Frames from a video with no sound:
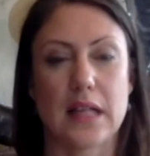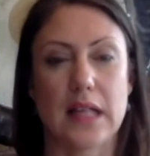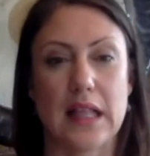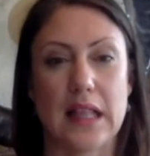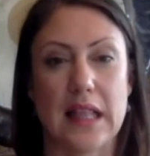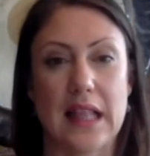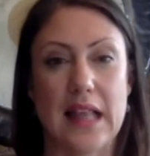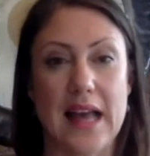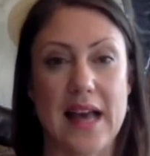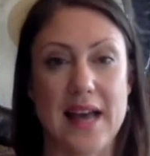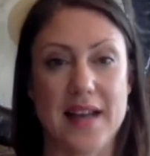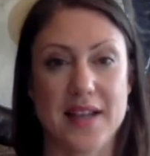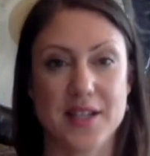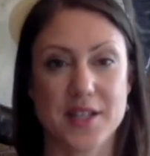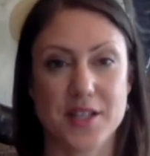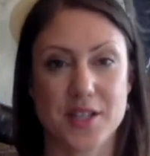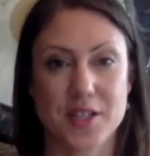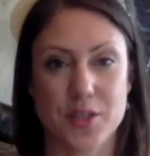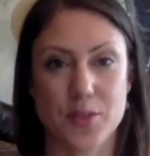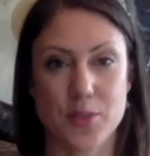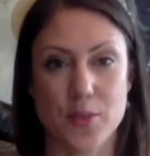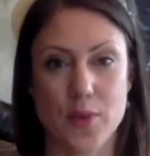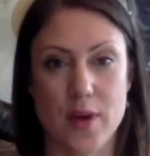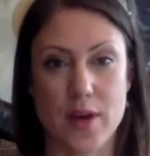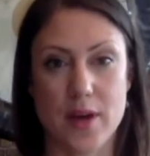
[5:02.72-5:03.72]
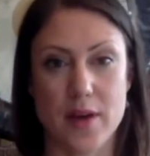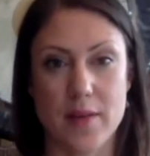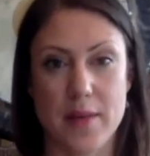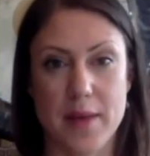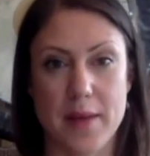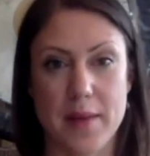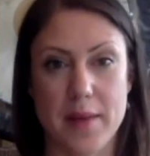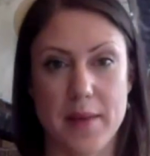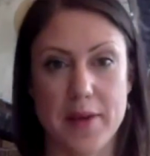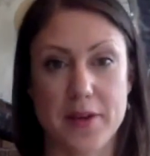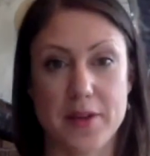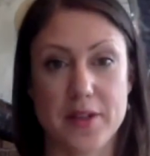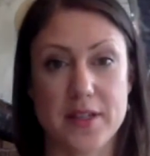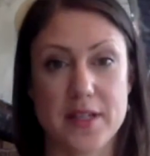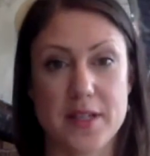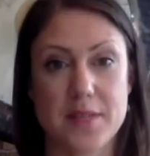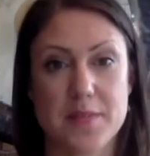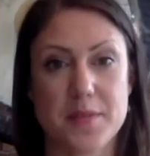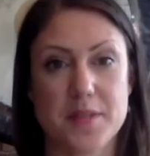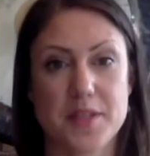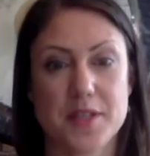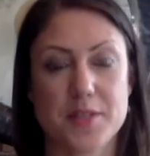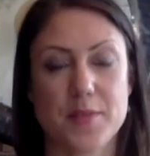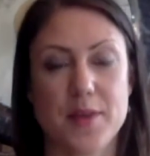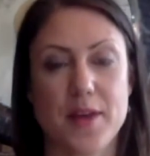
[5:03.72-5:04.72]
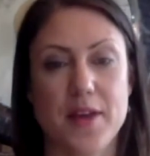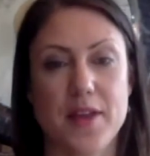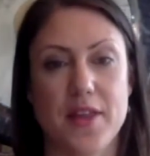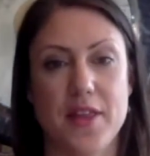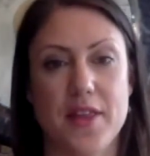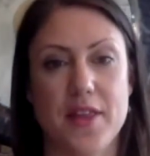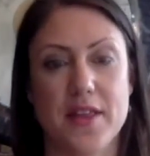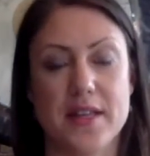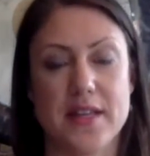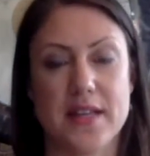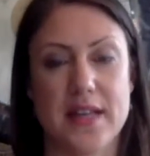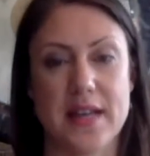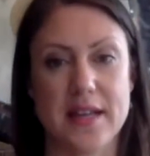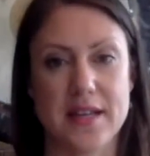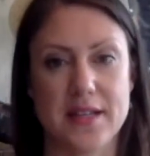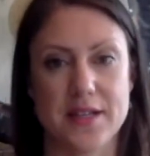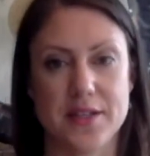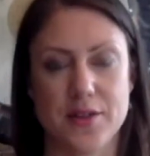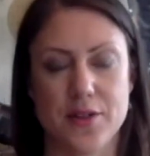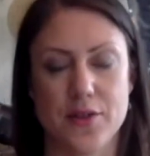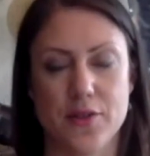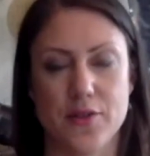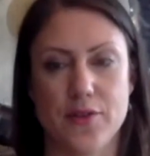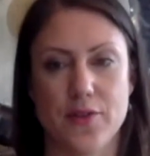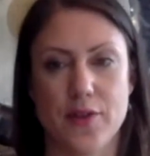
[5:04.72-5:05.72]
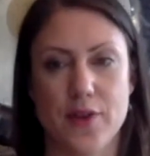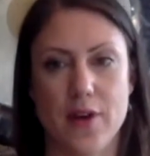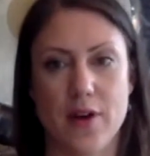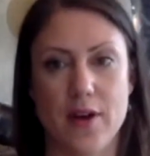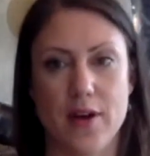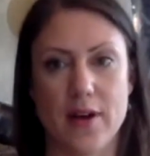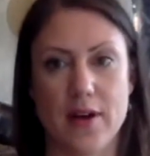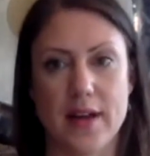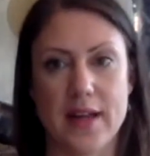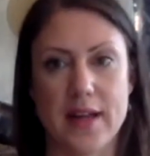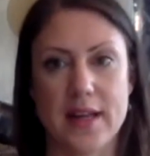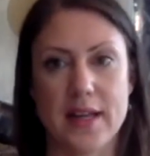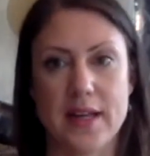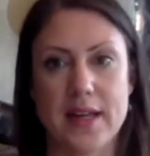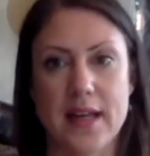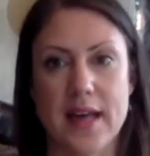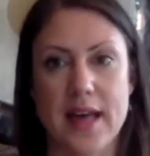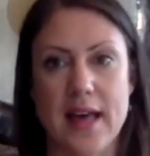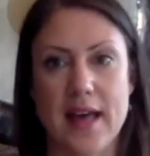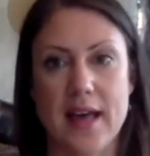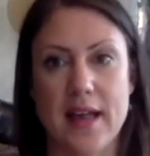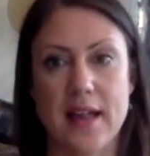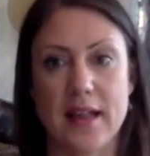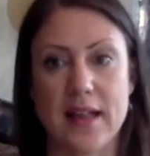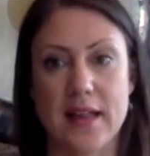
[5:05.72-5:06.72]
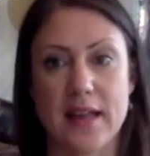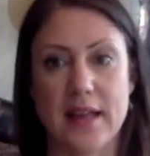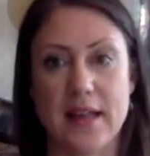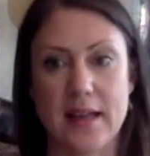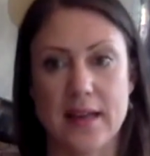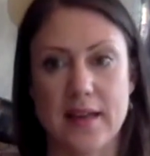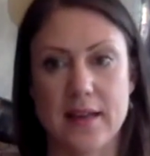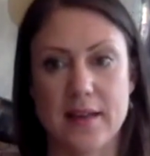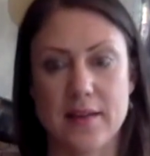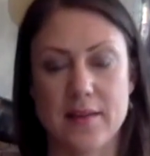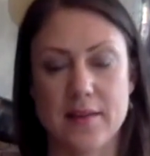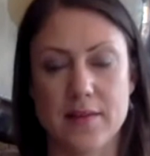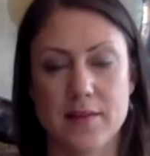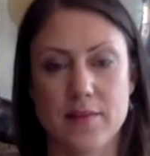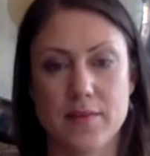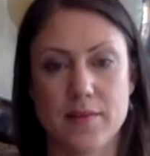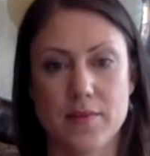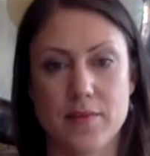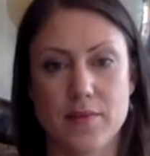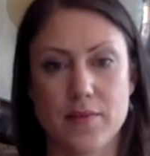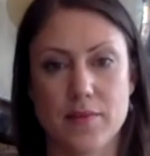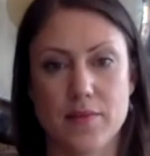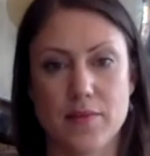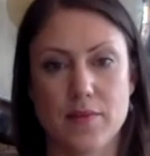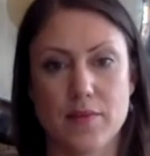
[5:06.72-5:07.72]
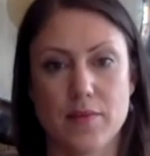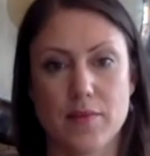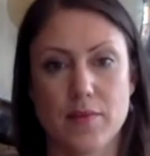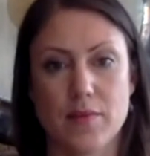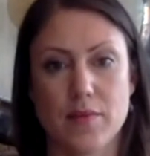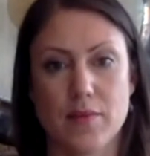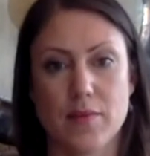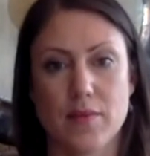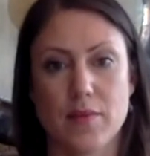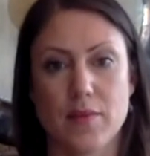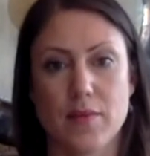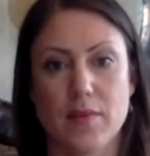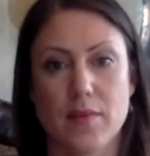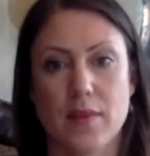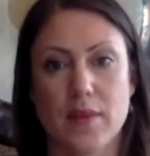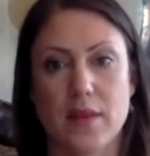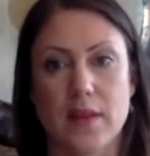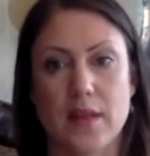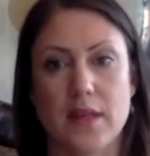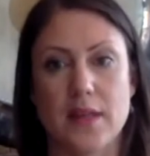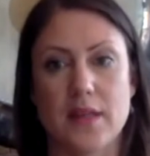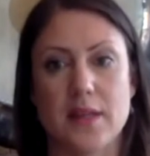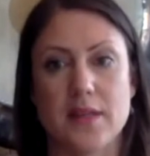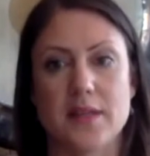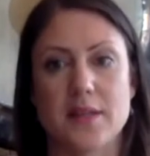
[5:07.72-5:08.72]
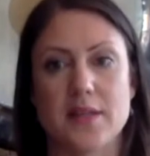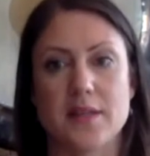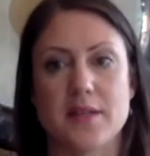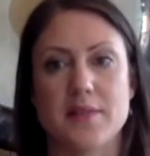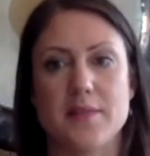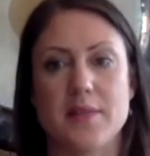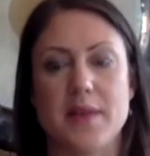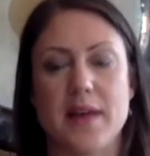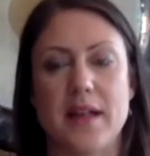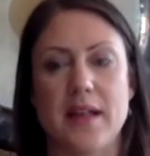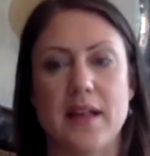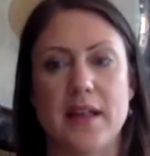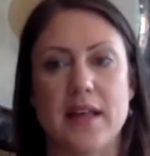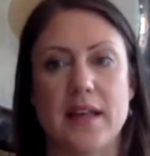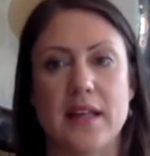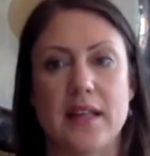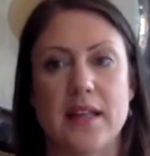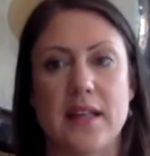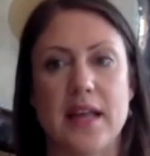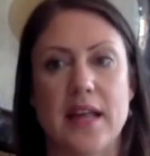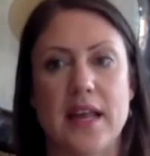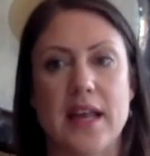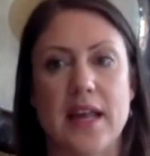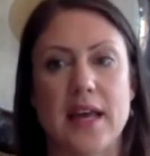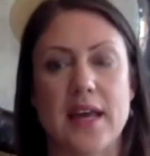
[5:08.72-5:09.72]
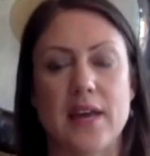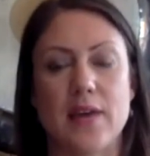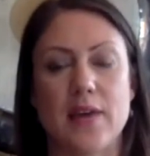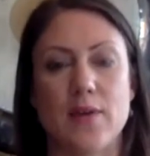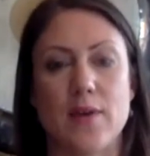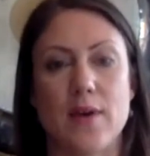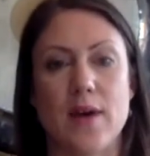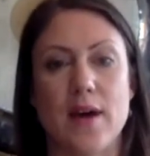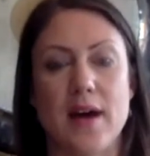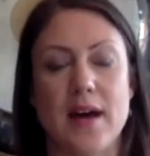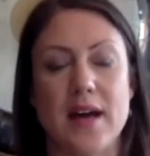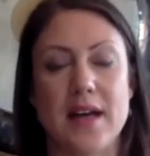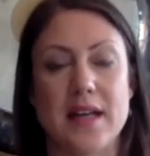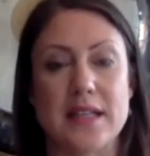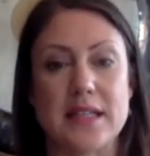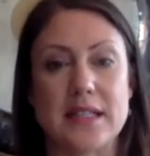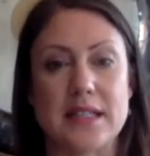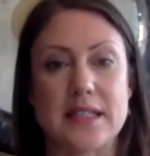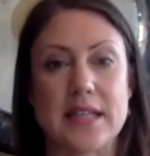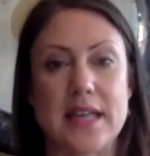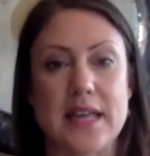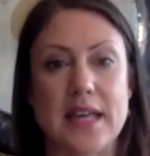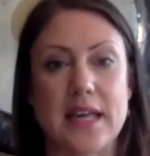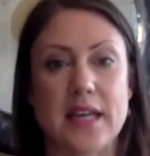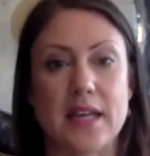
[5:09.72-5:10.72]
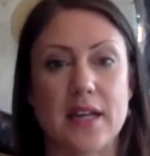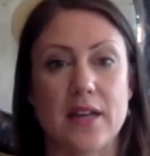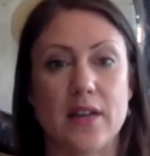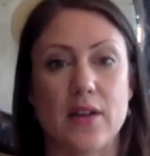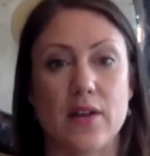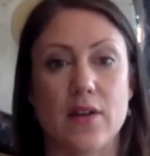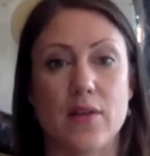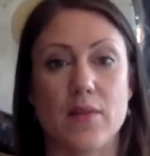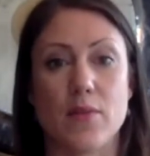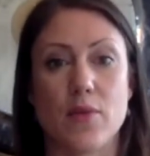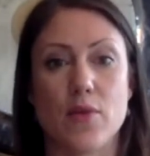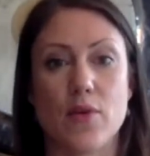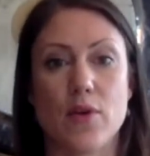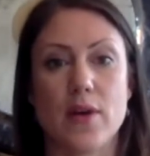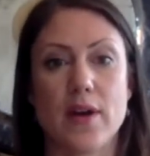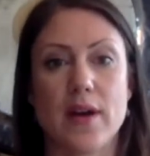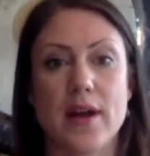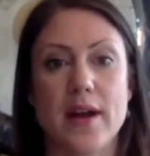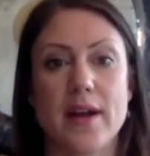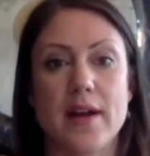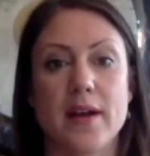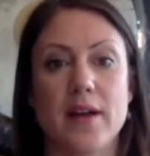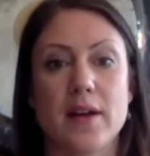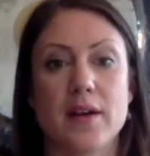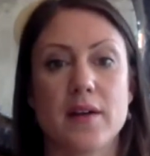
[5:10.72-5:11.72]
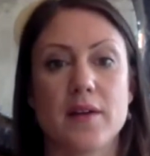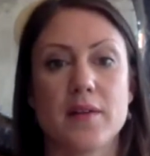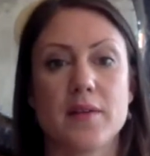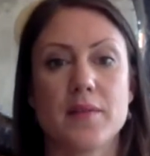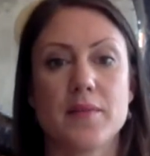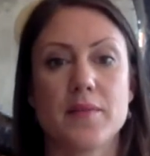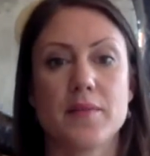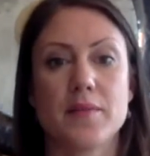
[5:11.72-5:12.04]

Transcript: last one, maybe your deepest breath of the day so far. Inhaling into the belly, letting it rise, taking a little more air.